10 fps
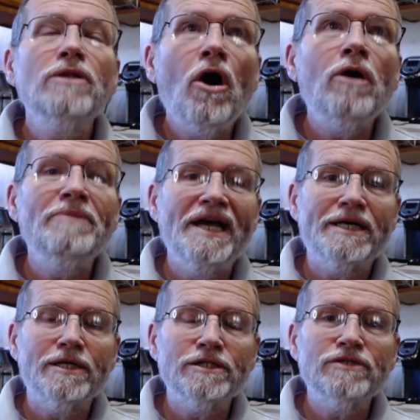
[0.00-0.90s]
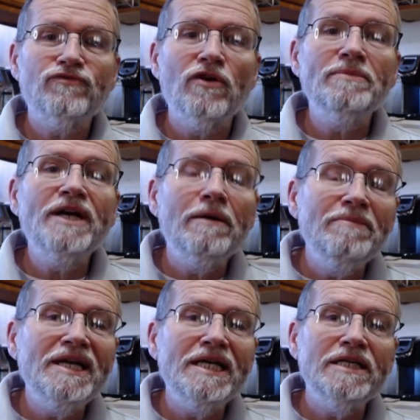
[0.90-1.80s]
lawmakers from
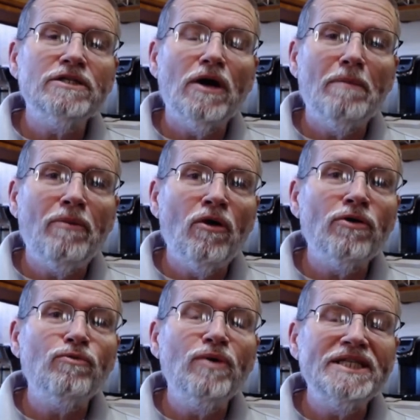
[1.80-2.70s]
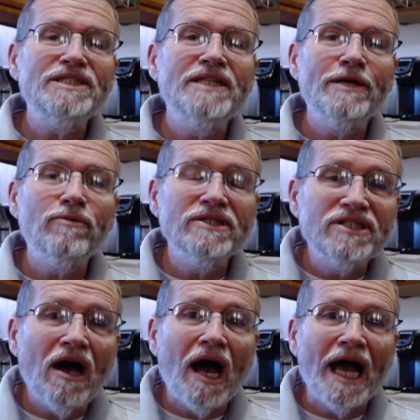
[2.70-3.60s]
committees upon which they
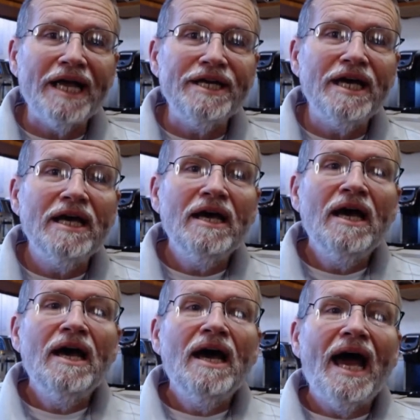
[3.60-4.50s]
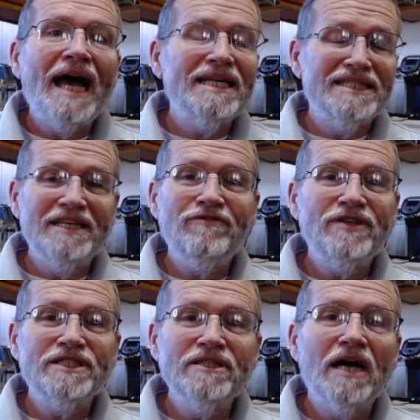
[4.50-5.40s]
reside, as if
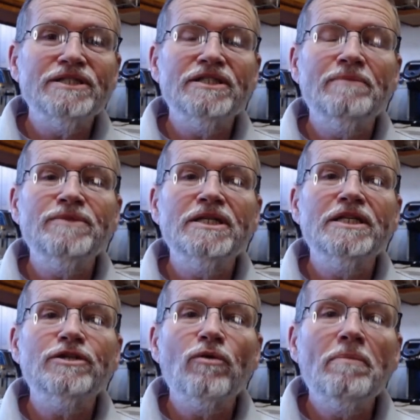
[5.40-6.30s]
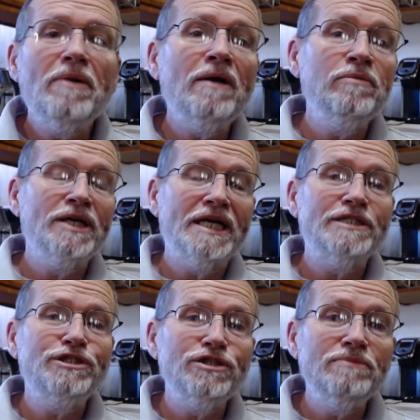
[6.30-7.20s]
it's not something that the
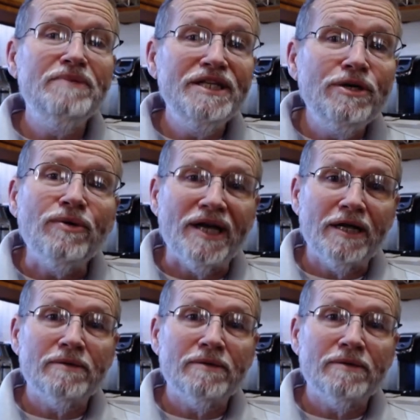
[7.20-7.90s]
Republicans should be doing.